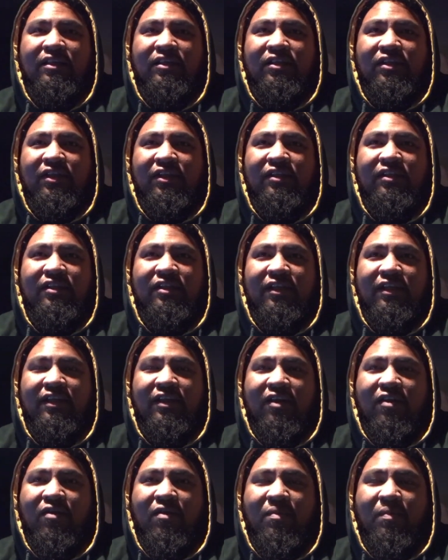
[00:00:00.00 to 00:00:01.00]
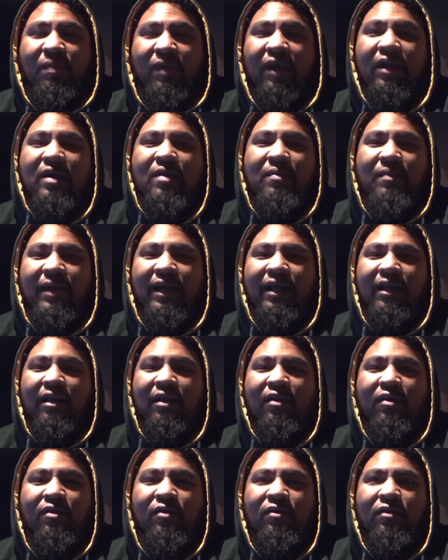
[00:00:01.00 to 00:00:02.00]
just to go and pick up my
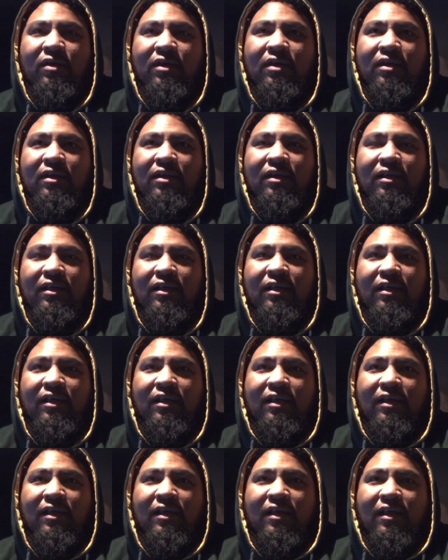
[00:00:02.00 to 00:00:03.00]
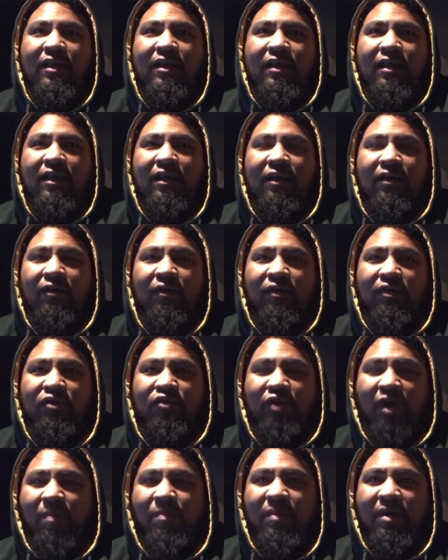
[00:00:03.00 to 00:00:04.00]
load or
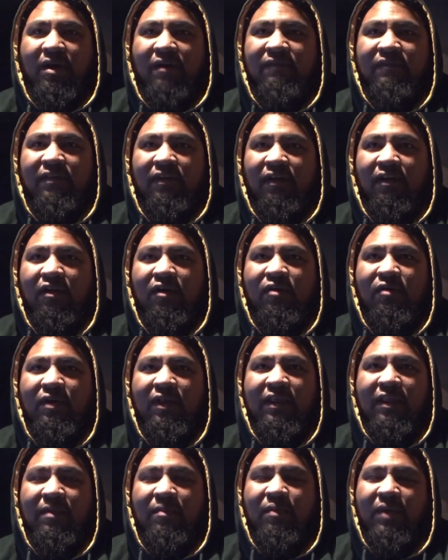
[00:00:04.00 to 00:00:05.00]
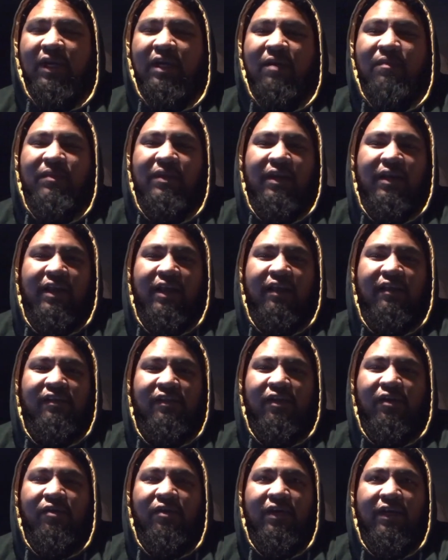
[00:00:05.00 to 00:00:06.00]
drop off the load and then pick up the
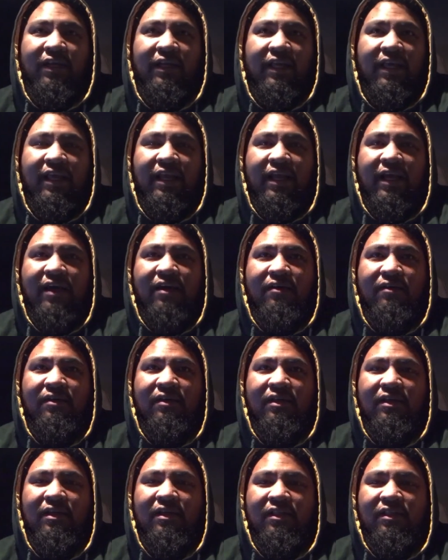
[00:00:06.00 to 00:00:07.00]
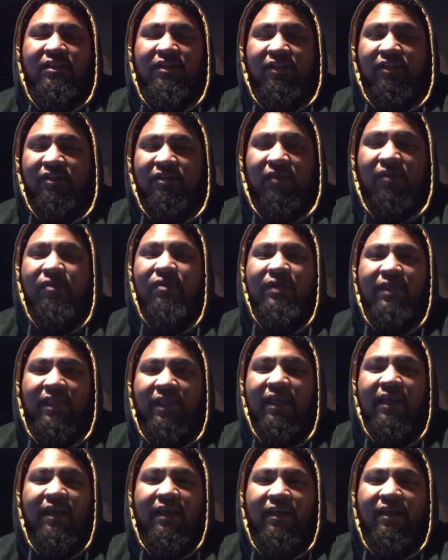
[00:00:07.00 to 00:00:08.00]
next load and get out, just
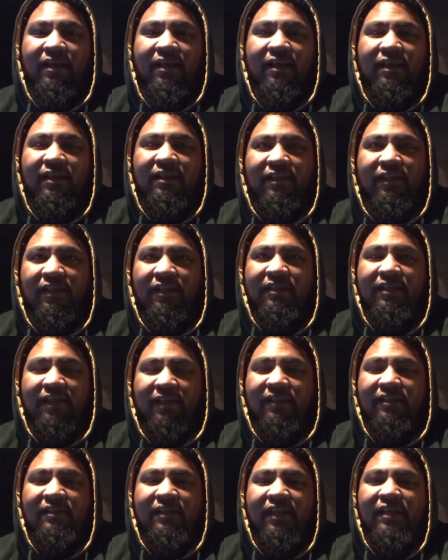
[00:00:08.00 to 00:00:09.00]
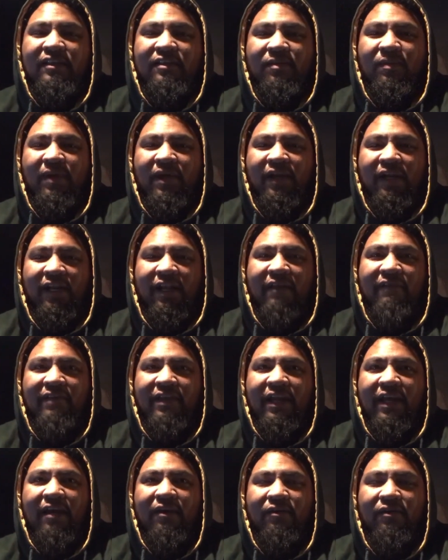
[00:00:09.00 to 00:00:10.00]
doing that, it takes about
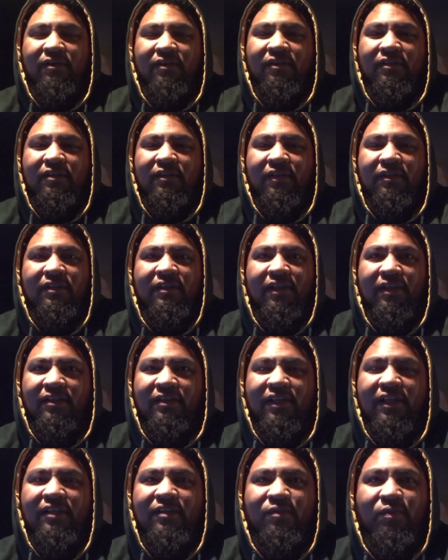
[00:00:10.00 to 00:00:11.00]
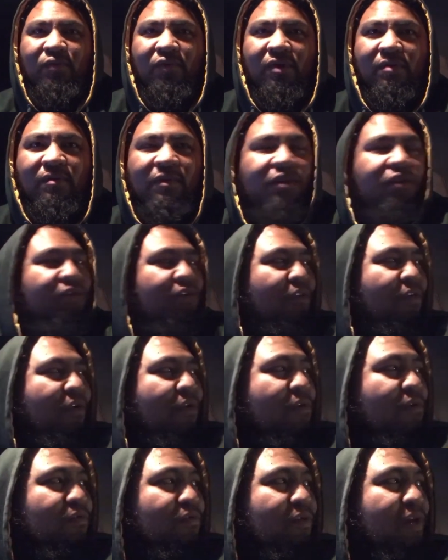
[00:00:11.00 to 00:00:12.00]
11 hours. It takes pretty much your
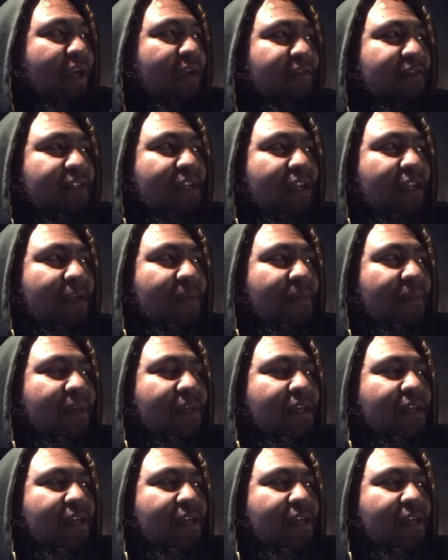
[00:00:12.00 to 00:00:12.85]
whole drive time